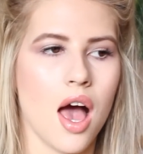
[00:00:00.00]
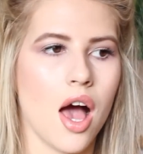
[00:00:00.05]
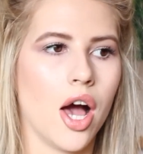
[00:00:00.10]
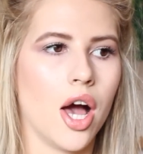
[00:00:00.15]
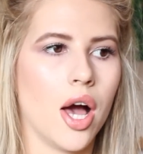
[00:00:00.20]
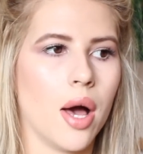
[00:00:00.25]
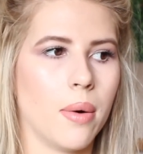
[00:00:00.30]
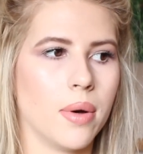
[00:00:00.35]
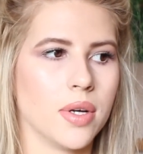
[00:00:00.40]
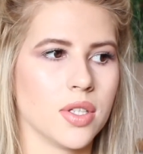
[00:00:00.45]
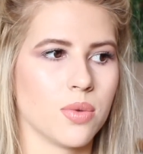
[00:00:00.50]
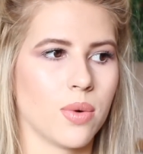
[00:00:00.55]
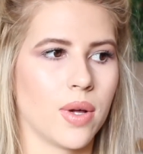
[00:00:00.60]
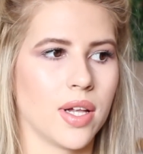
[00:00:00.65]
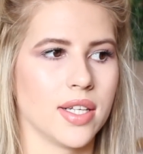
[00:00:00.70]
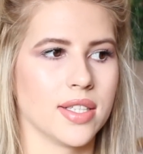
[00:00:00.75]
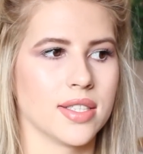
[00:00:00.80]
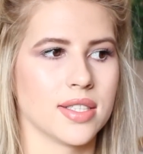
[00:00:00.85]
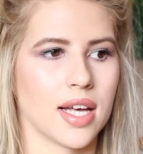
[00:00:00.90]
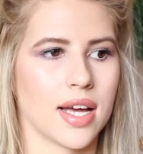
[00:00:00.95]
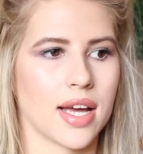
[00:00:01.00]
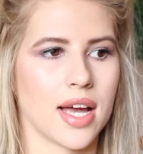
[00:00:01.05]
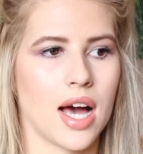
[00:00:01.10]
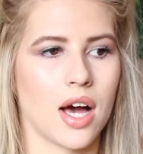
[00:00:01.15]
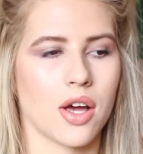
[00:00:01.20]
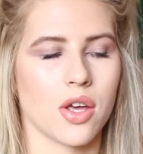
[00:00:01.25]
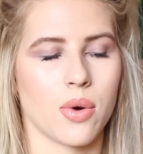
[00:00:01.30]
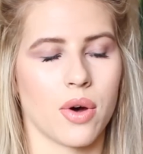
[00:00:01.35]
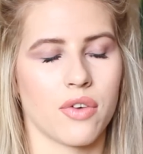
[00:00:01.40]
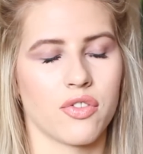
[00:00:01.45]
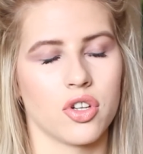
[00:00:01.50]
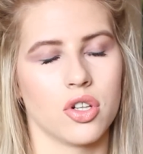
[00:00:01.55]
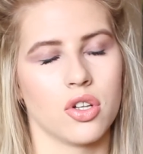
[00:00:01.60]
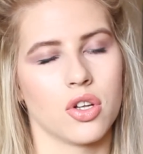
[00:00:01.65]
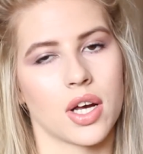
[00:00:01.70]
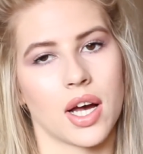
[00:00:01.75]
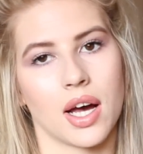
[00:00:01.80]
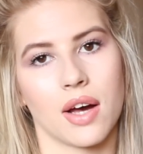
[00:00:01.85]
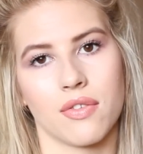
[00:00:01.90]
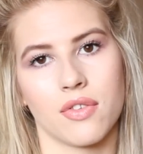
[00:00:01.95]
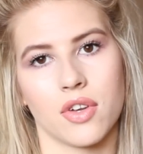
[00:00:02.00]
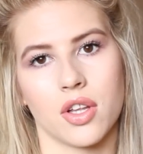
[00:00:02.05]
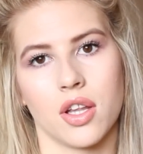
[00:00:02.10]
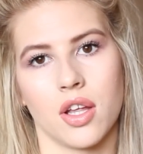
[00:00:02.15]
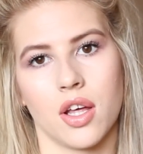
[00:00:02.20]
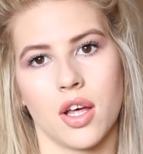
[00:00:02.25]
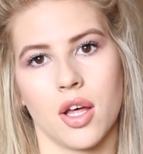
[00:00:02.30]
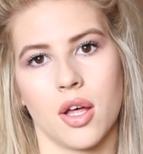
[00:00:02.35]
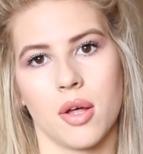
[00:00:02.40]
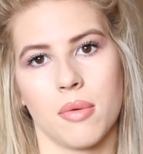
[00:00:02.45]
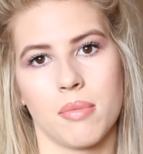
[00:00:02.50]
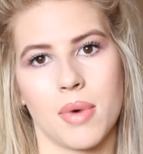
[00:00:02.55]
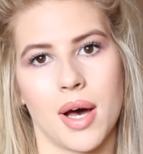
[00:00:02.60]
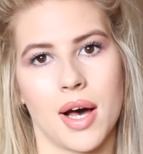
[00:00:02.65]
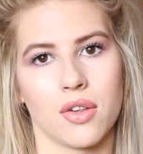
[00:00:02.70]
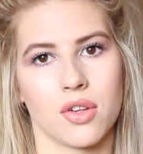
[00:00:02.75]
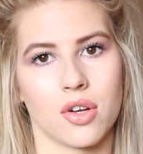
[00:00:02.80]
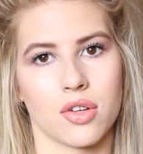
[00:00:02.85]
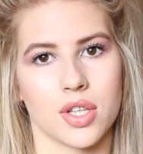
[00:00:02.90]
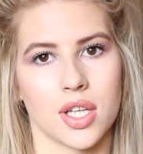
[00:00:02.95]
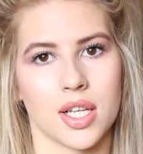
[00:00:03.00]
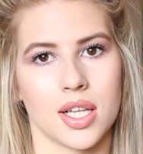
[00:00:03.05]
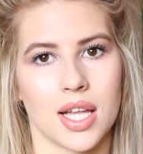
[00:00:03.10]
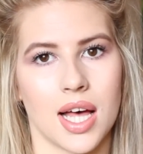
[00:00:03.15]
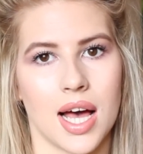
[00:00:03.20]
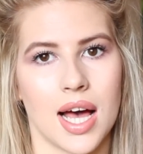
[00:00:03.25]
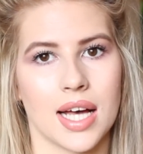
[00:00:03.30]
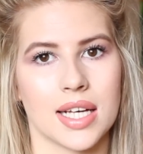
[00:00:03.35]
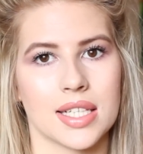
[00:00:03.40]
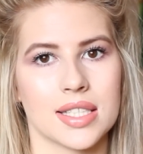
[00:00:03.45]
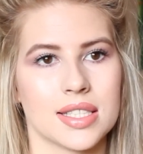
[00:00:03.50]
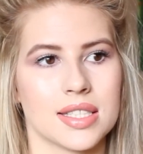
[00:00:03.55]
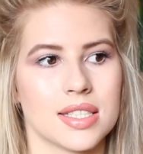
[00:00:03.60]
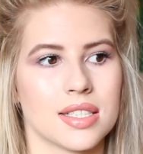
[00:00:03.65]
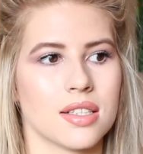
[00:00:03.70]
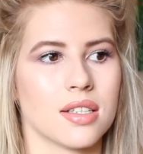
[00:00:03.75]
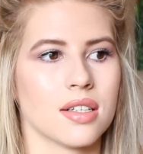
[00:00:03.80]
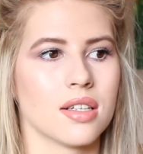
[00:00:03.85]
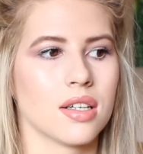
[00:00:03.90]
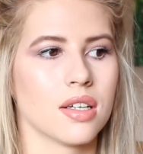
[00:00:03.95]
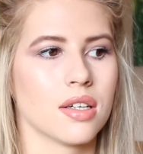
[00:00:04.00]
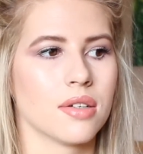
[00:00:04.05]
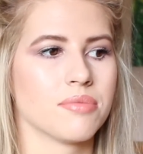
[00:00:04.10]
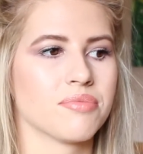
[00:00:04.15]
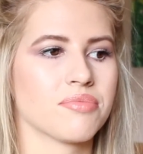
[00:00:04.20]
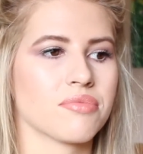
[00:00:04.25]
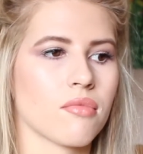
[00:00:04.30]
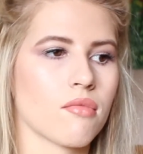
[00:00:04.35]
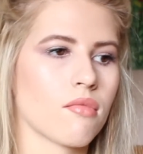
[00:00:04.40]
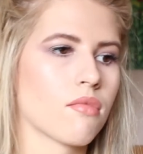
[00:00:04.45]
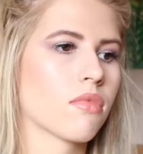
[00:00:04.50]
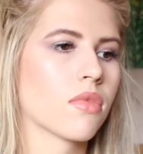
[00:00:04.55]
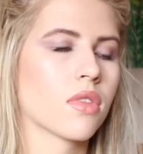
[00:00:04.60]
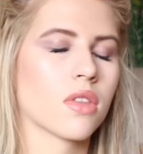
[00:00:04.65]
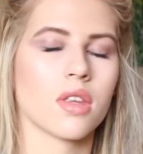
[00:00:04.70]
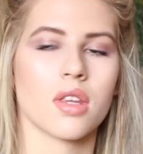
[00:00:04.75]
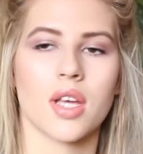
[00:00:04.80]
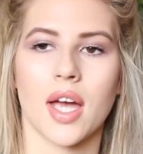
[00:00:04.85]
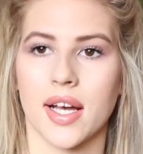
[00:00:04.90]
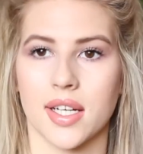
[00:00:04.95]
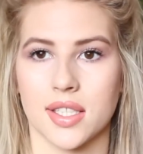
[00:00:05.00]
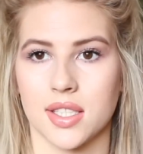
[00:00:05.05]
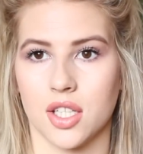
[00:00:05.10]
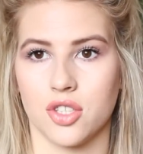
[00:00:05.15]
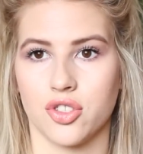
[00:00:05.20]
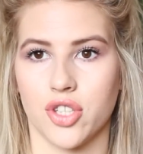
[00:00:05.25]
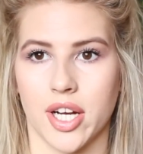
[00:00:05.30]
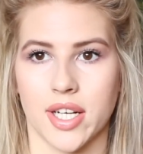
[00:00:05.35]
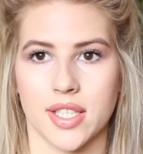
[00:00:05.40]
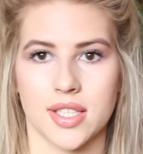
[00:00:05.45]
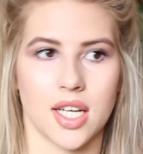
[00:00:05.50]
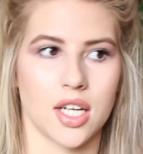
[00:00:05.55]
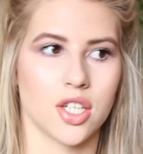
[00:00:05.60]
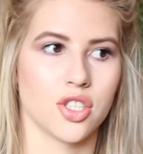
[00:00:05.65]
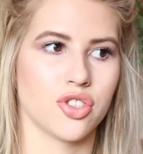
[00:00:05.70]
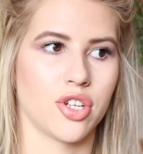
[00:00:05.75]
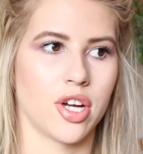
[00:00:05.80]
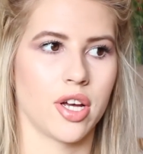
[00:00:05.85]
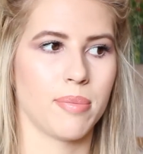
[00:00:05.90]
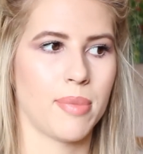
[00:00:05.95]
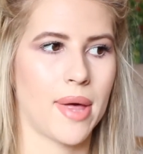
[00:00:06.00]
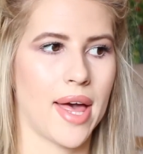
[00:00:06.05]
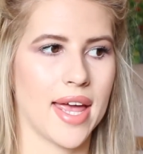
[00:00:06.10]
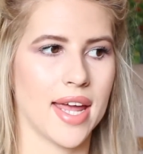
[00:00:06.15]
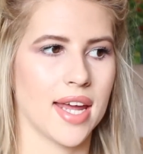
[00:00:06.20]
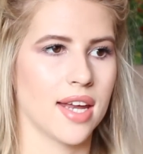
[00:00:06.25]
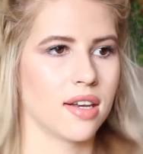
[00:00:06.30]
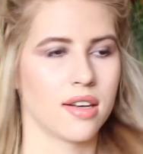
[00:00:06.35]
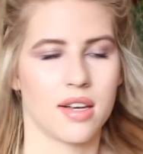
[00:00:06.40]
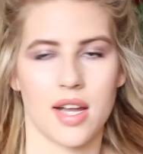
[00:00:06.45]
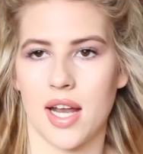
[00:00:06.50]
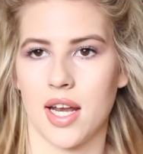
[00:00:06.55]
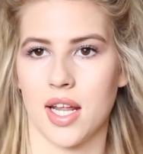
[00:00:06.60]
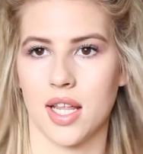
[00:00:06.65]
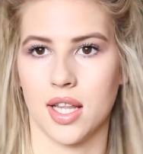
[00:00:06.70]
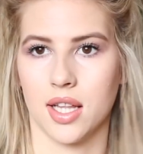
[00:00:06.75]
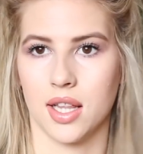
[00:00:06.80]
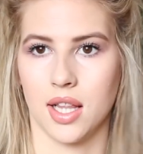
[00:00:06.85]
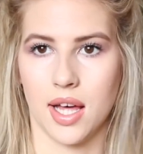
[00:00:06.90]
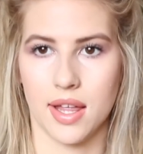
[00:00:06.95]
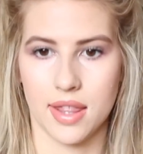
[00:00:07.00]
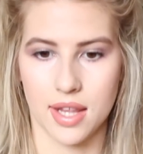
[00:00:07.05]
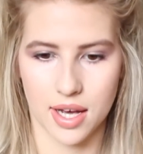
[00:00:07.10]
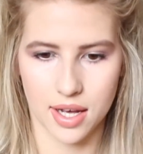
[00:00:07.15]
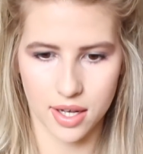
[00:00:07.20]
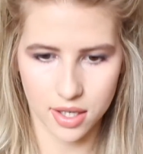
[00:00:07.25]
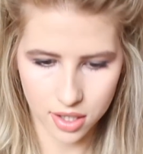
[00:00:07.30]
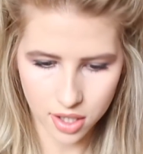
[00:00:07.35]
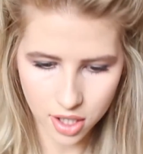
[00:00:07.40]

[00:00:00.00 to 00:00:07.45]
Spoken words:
as well as like how you have to look after them, how long they last, etc, etc, pain, anything like that.